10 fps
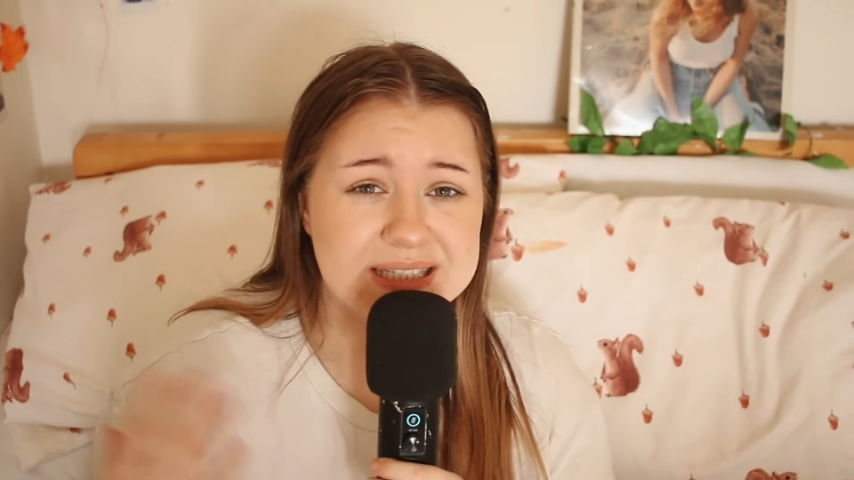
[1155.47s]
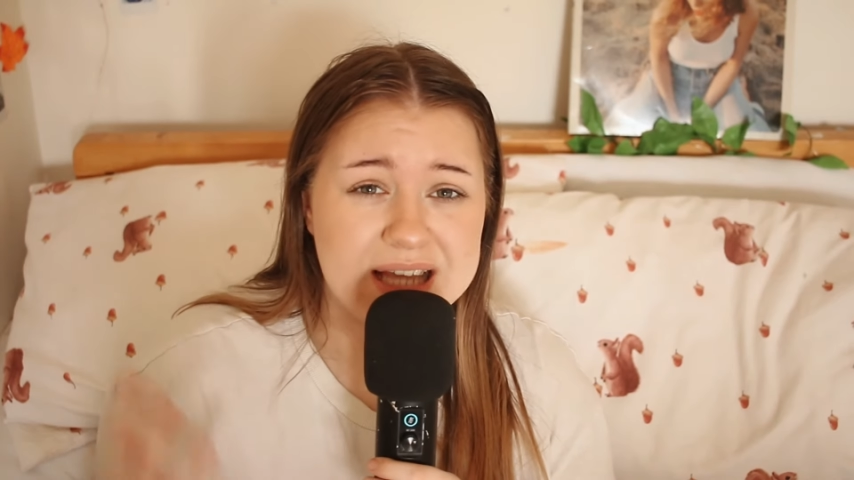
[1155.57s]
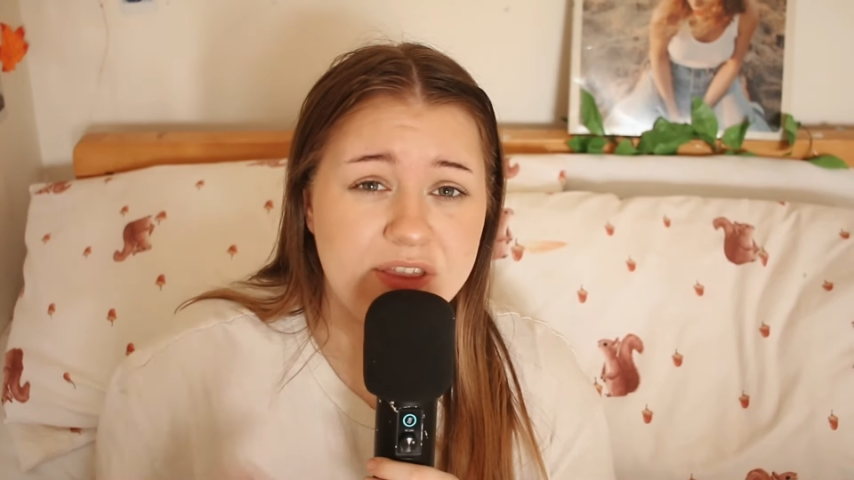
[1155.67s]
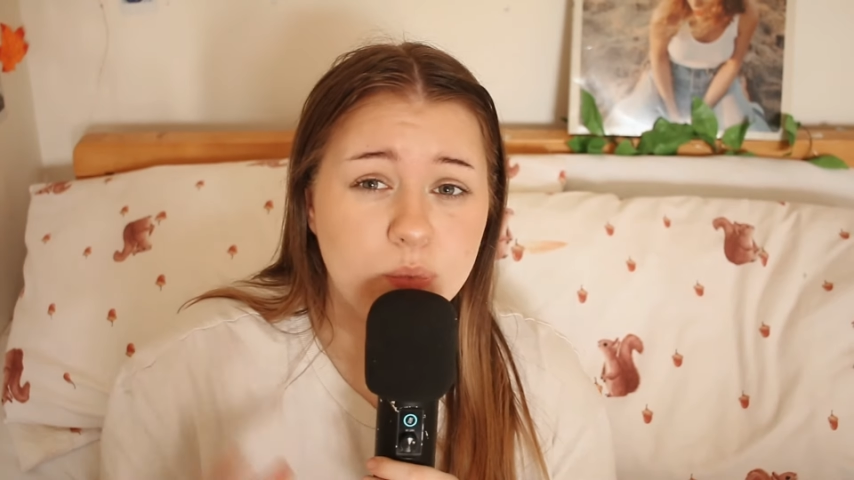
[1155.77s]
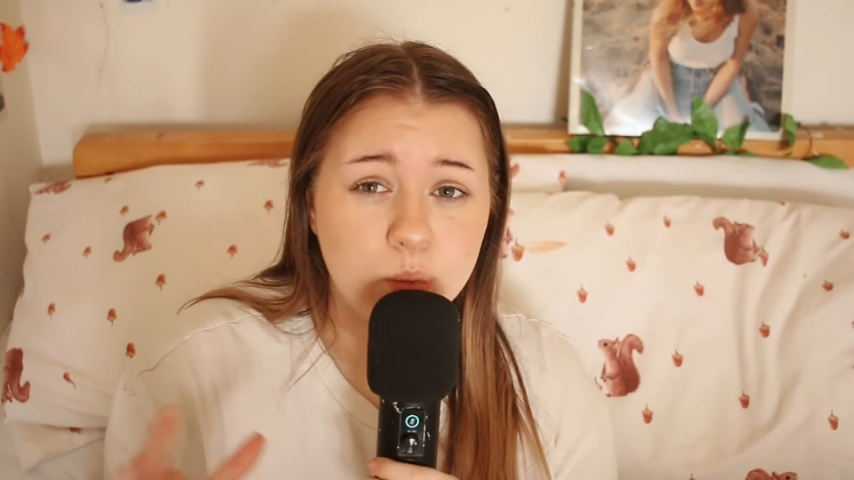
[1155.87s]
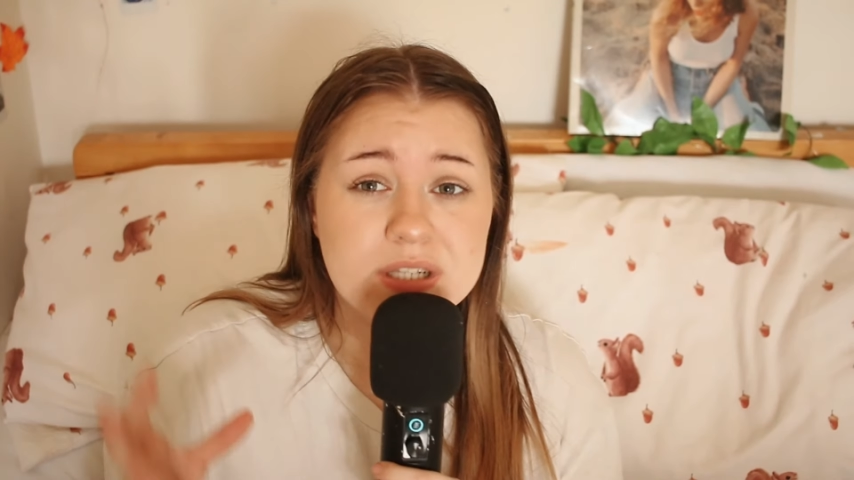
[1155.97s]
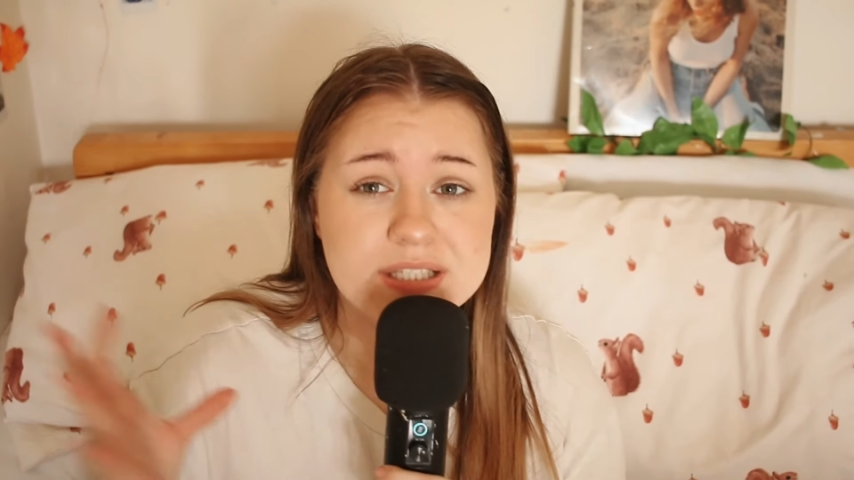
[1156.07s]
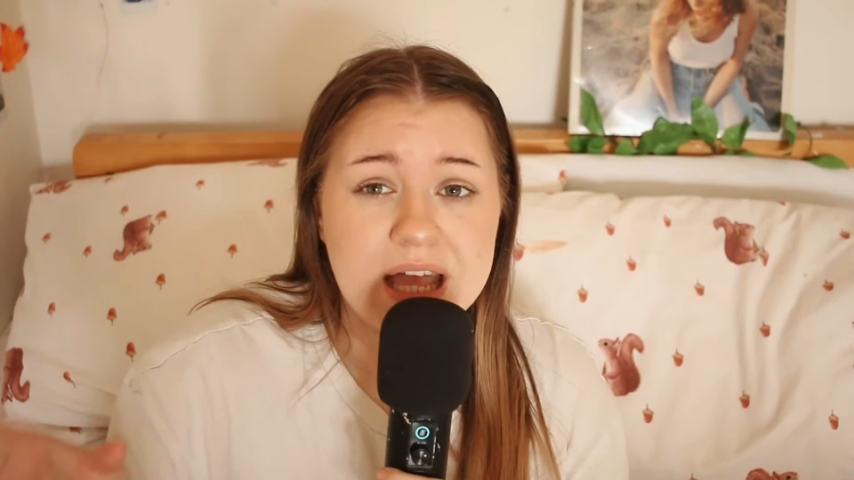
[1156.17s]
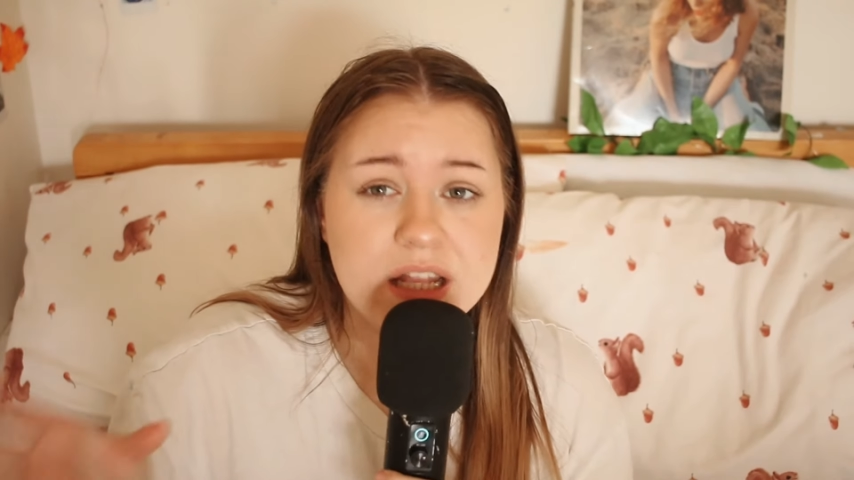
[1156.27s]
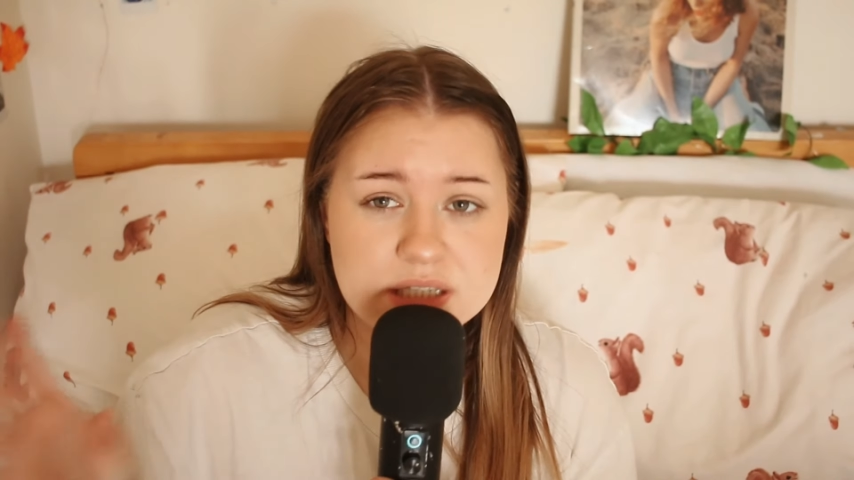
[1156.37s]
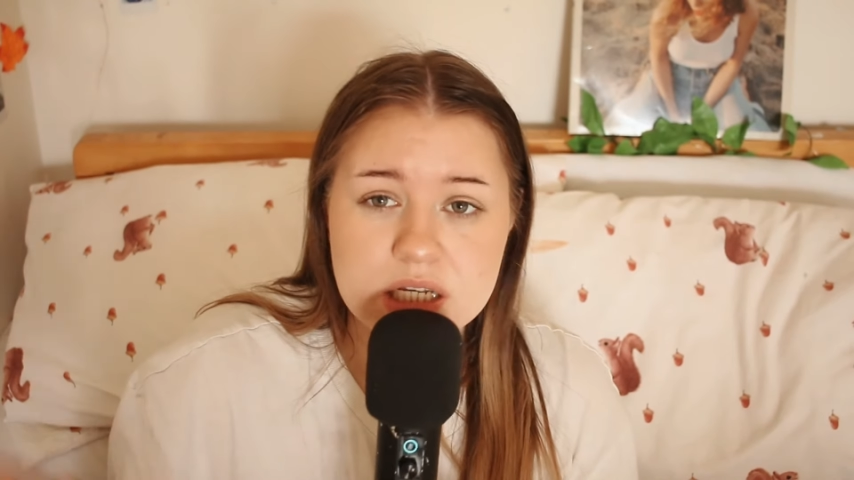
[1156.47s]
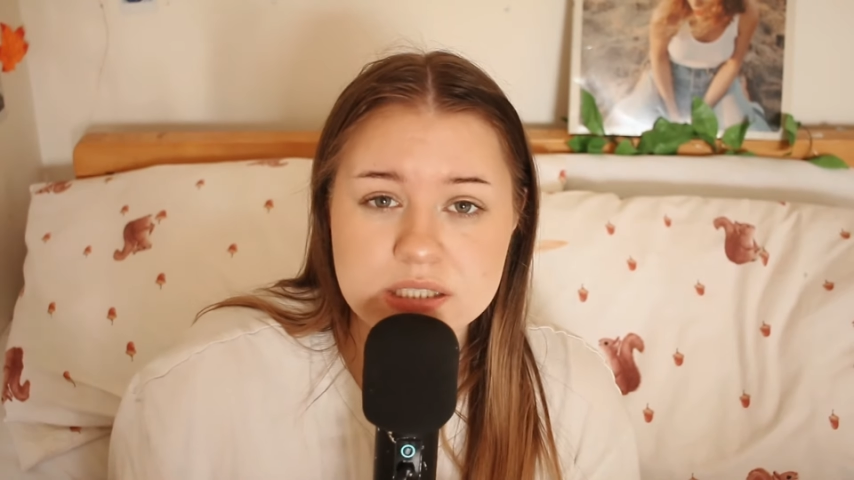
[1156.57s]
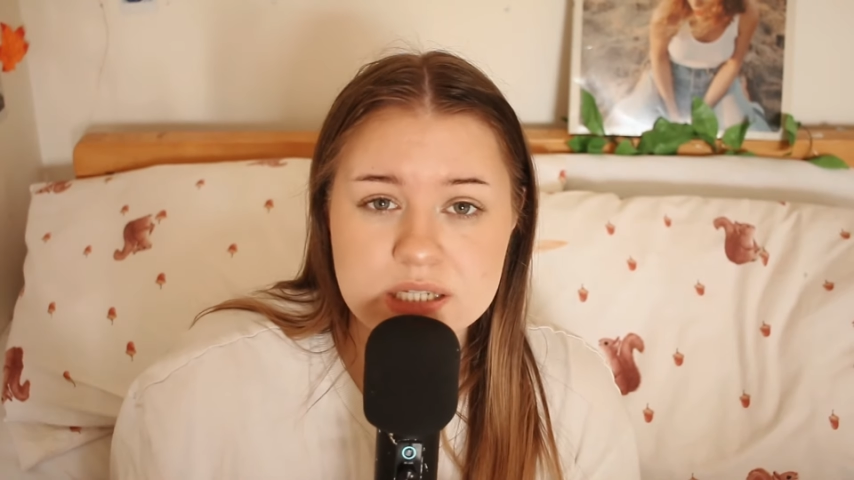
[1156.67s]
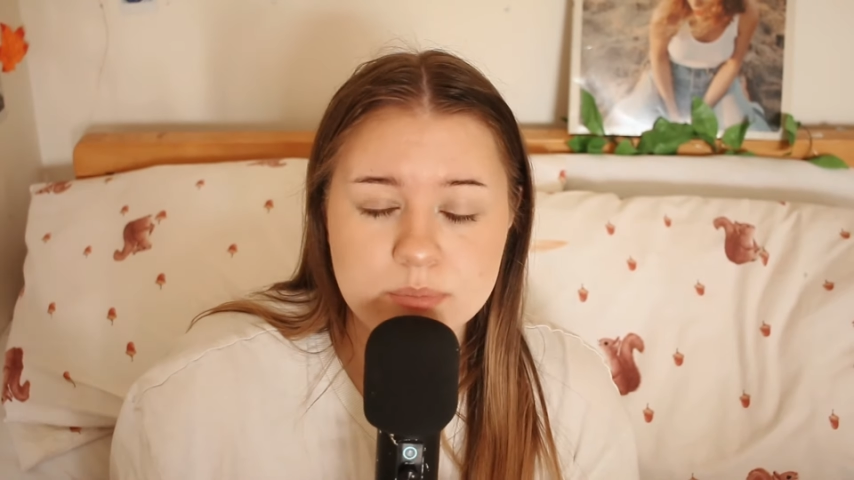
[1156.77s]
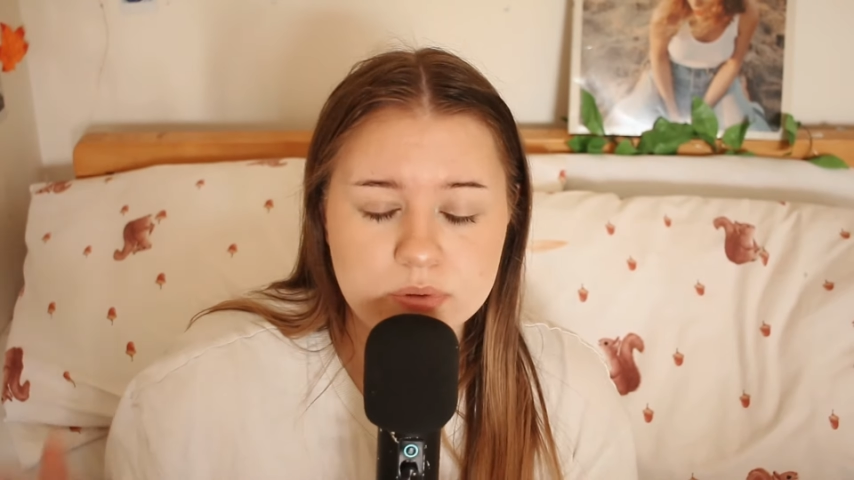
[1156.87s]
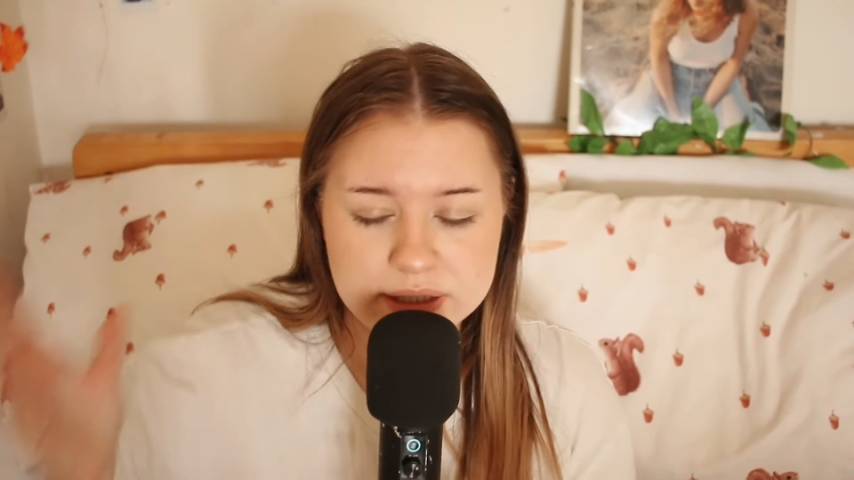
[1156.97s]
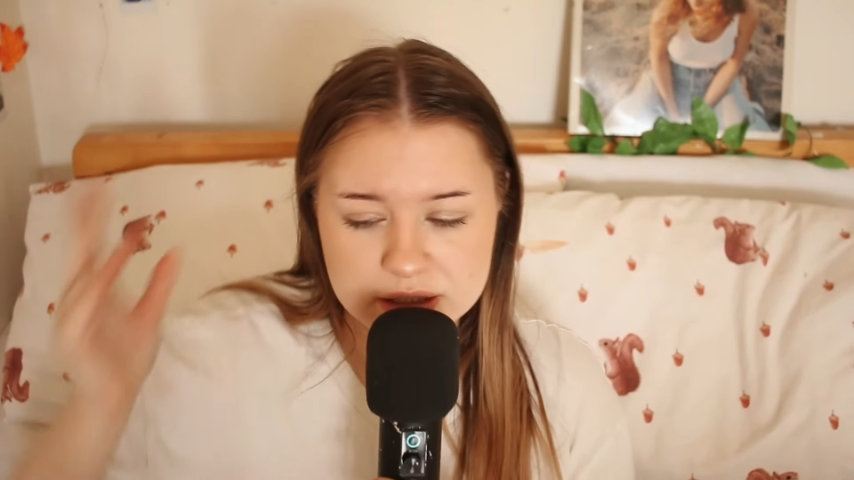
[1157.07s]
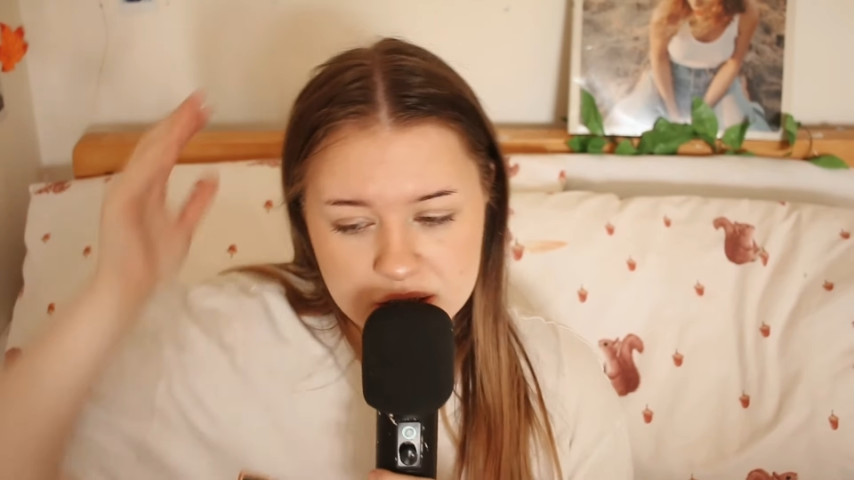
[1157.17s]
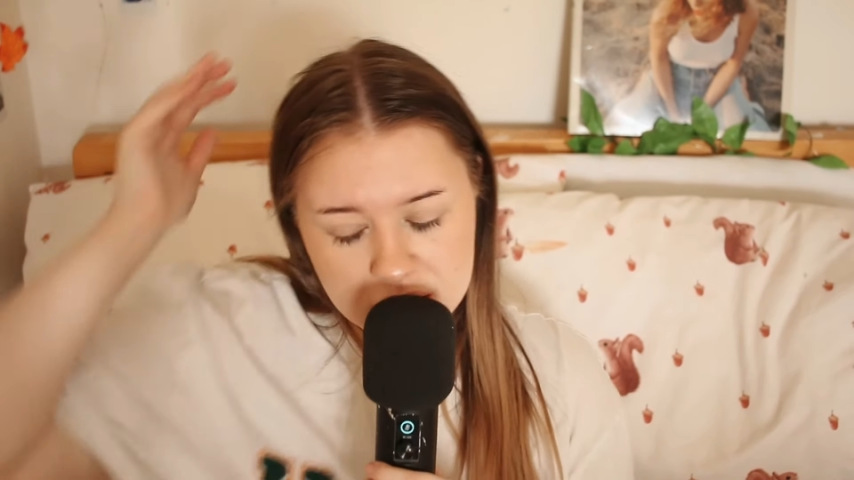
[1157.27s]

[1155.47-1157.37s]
death was that turning point